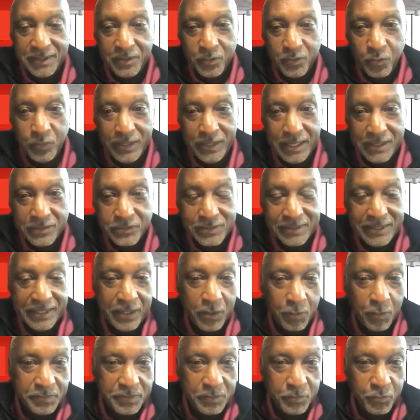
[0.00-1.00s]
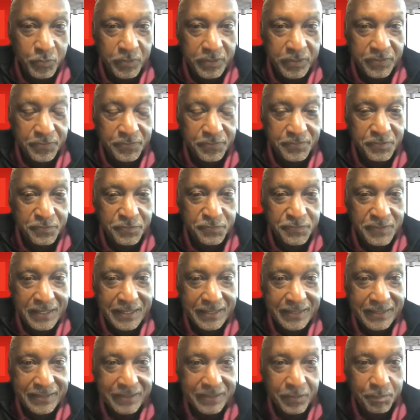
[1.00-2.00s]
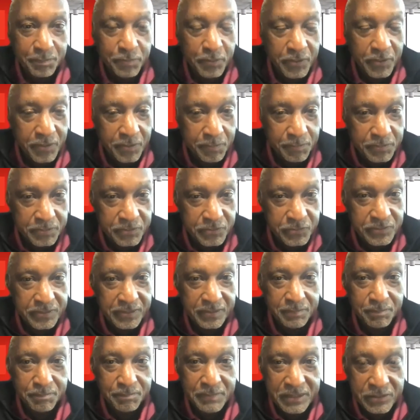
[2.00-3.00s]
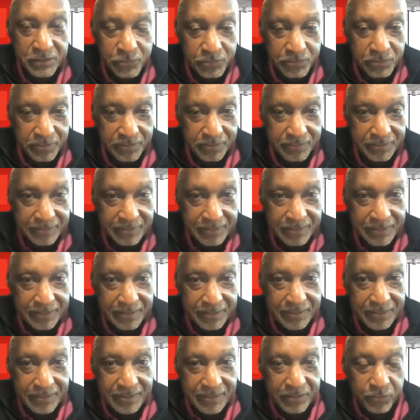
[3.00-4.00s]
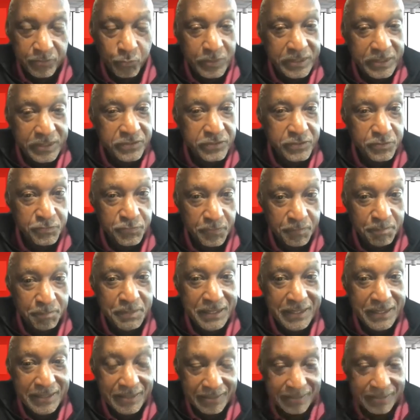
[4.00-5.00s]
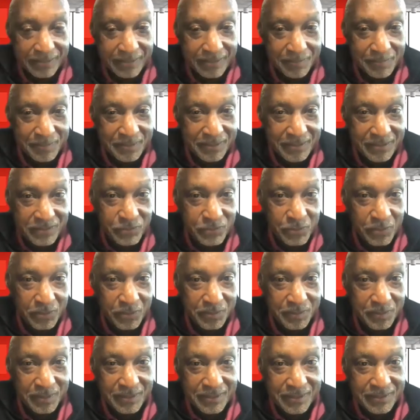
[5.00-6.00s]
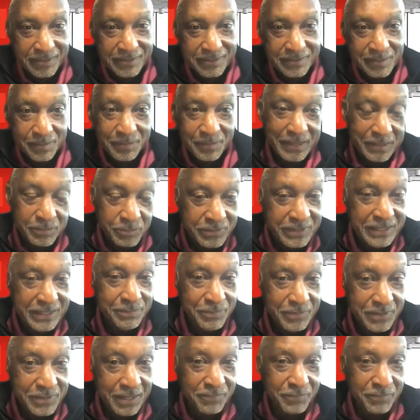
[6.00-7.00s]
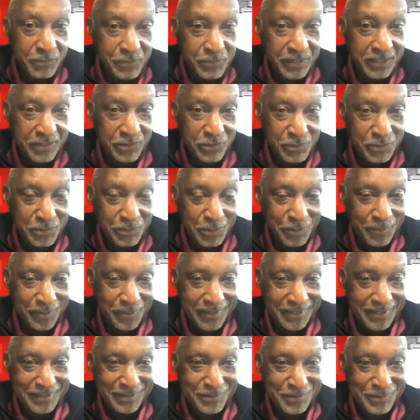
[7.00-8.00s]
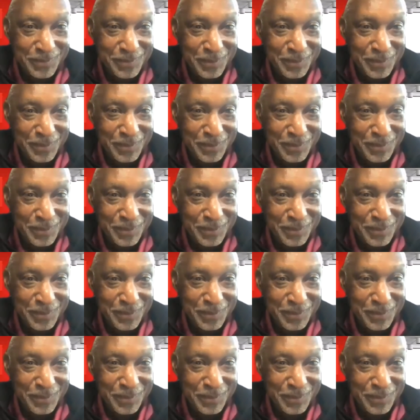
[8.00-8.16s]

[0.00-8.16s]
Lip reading: We actually help them with defining their purpose and mission and reason for being. I mean, these are sometimes deep conversations, right?